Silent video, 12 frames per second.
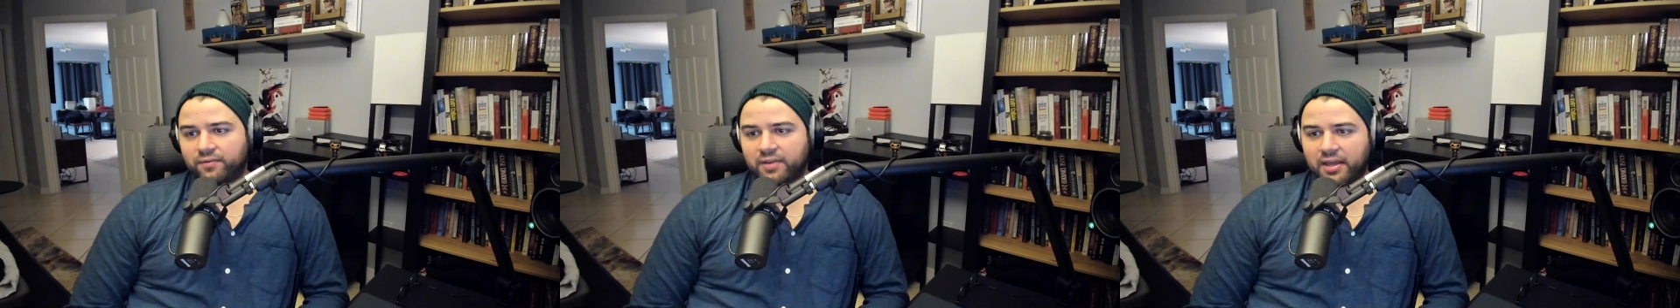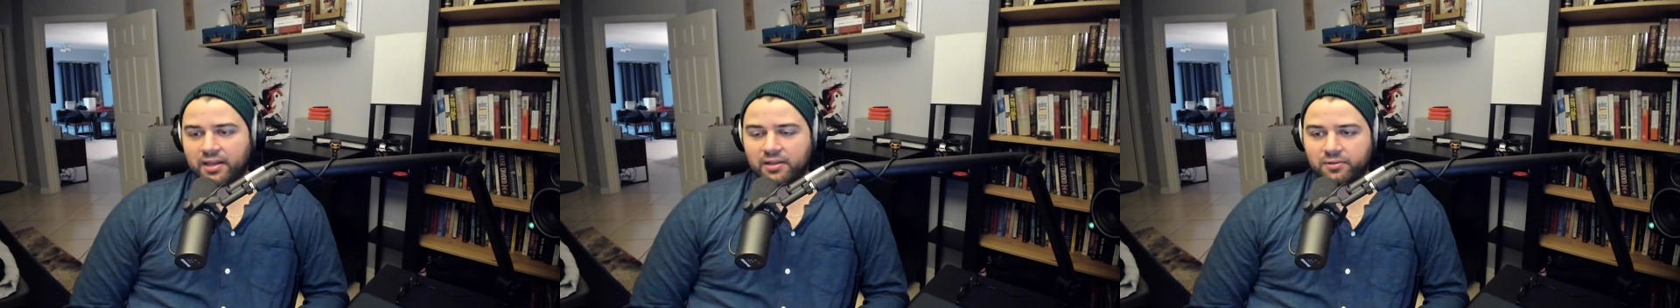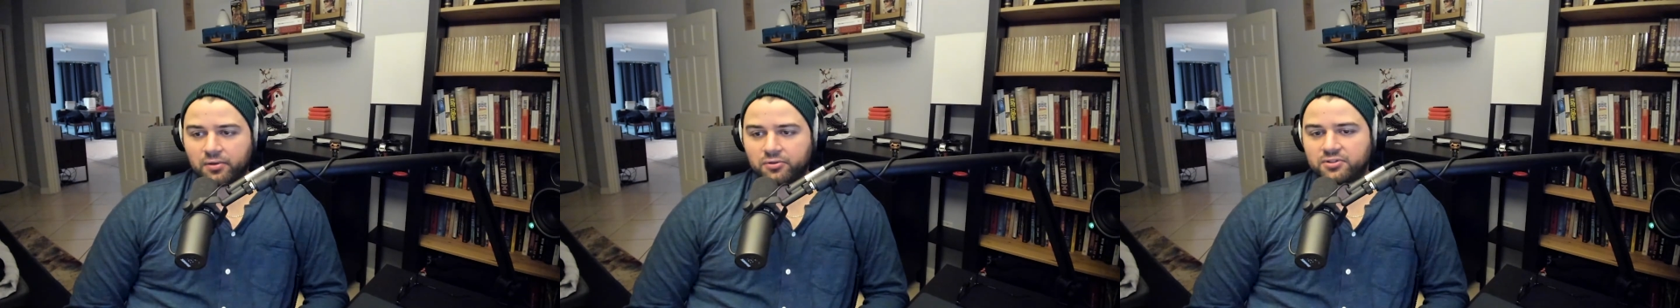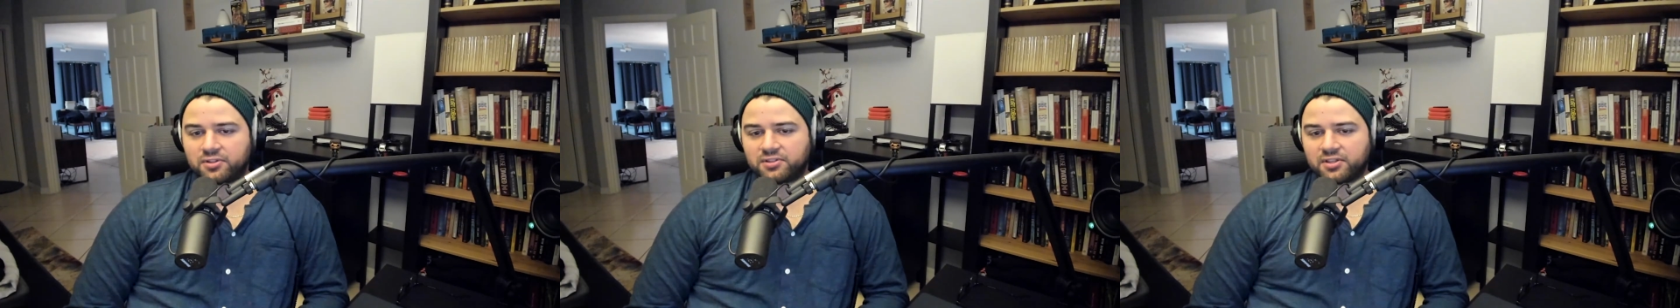of getting
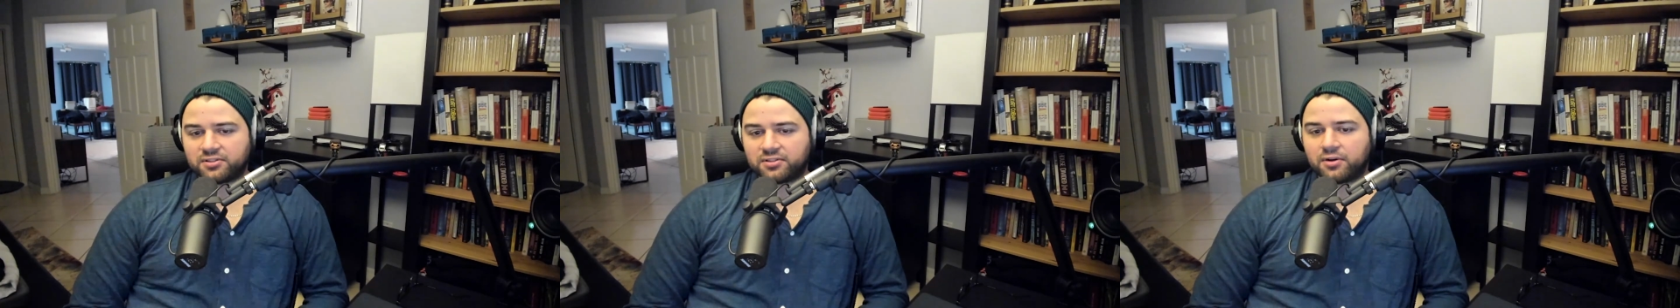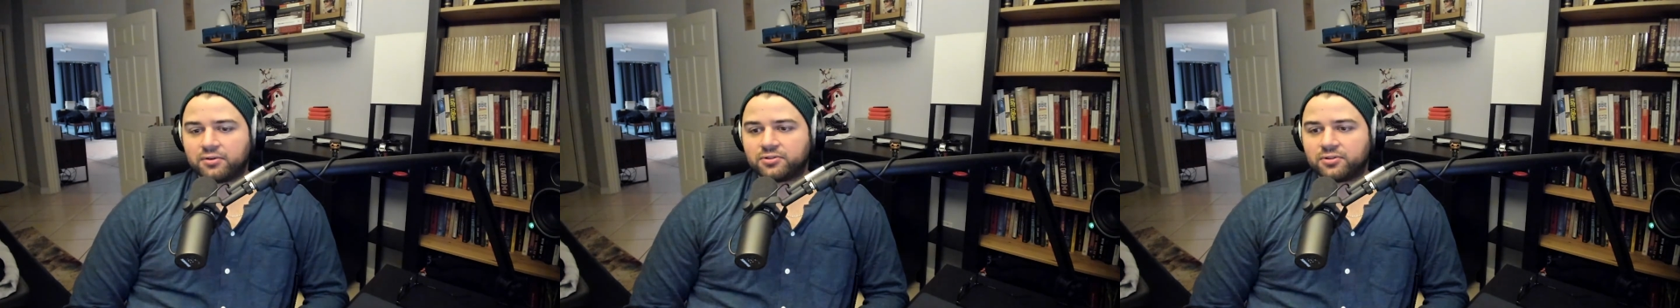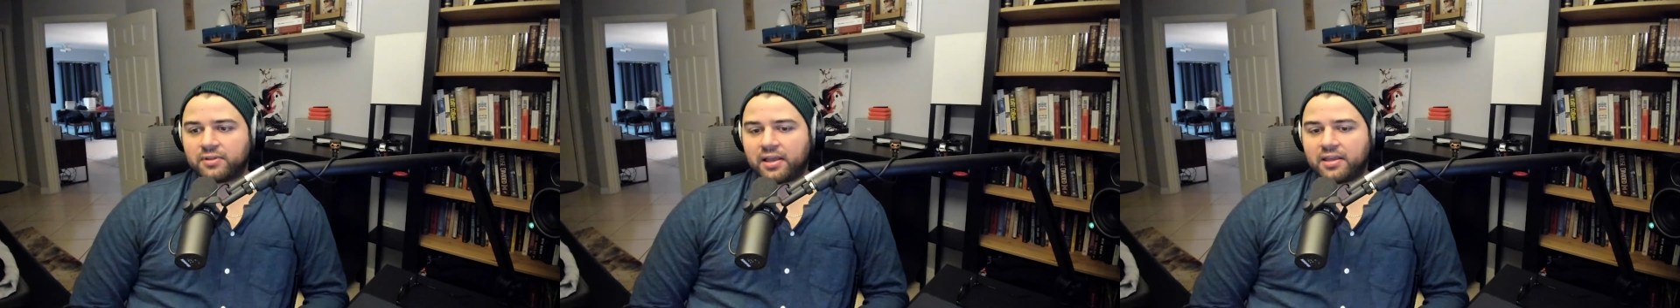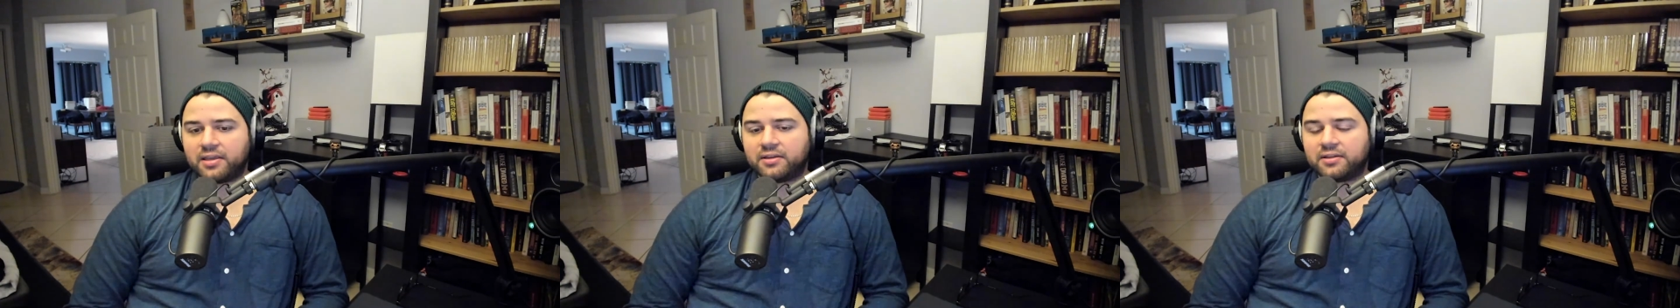close to Cisco so
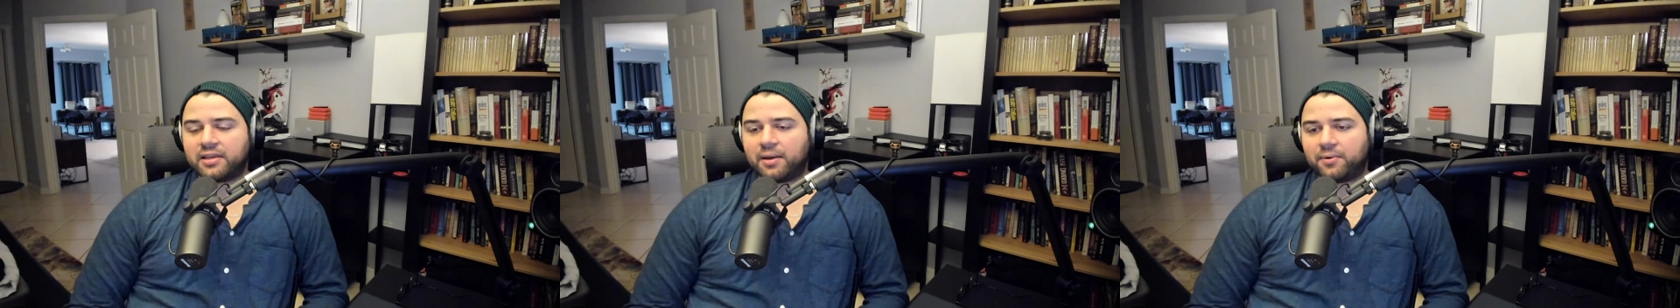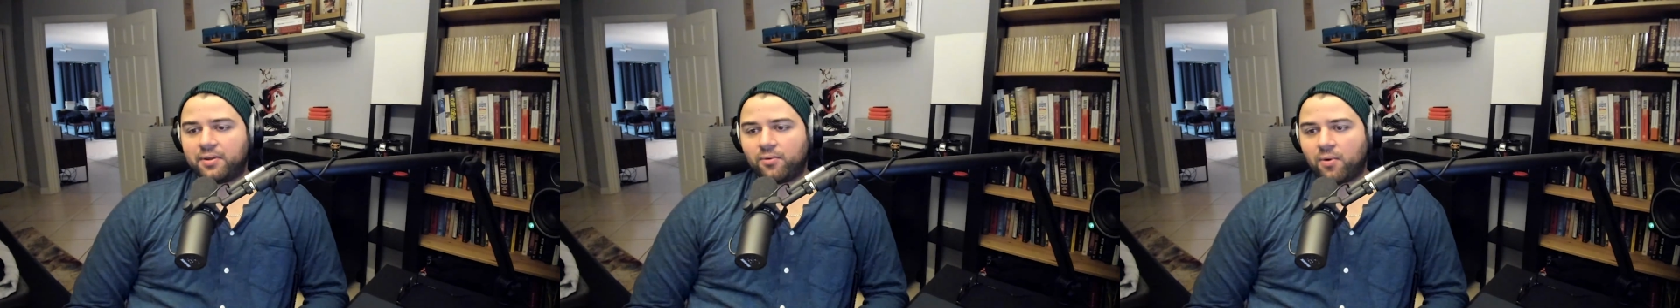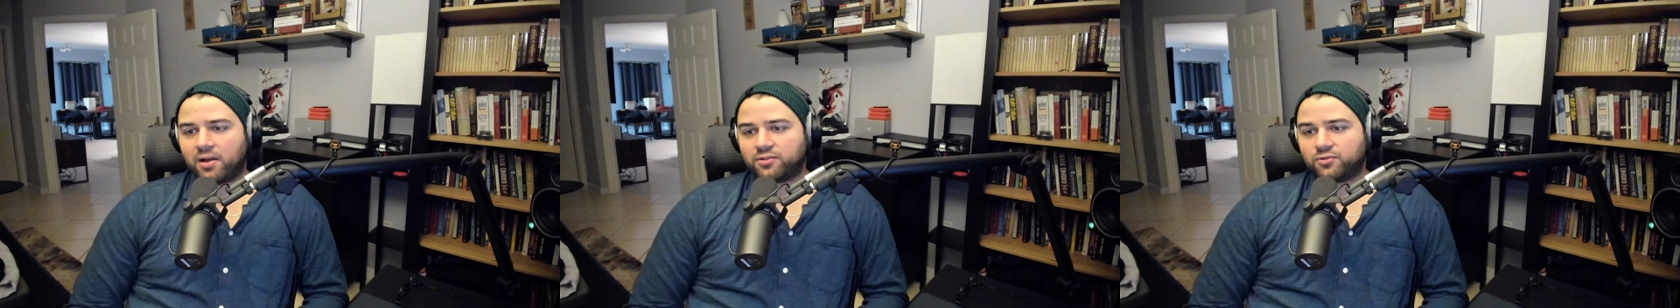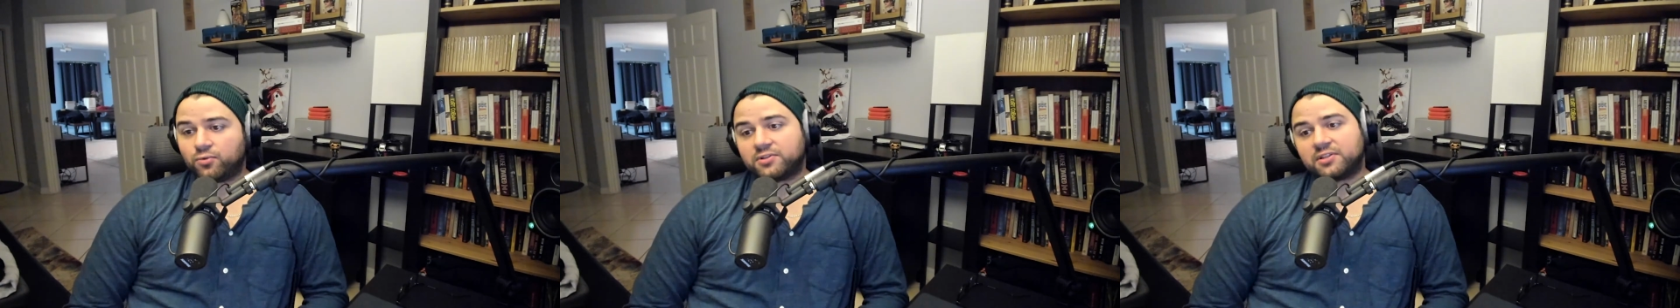that he could get what he
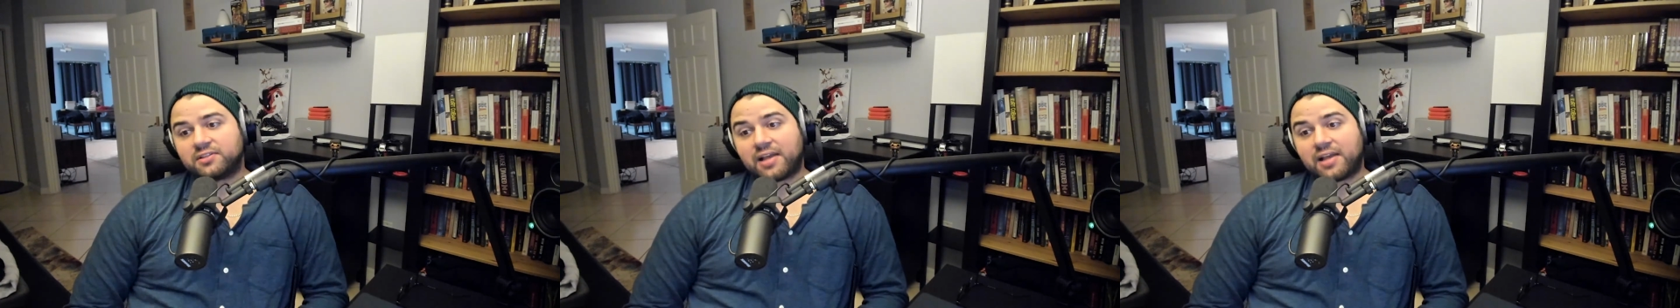wants, which is